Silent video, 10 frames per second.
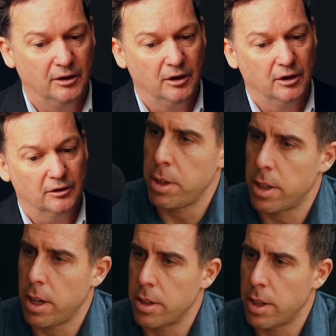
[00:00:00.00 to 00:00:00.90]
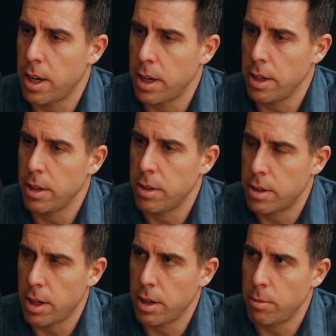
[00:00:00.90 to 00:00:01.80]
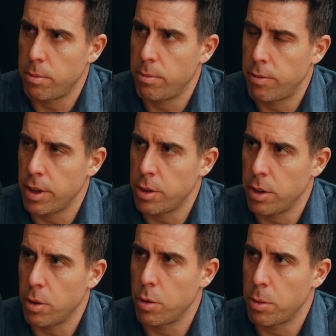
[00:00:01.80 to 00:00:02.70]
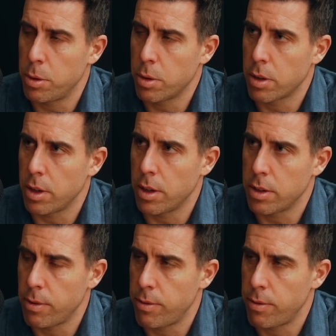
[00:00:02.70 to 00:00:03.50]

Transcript: and MSAs, do they feature in the order book? I know there's a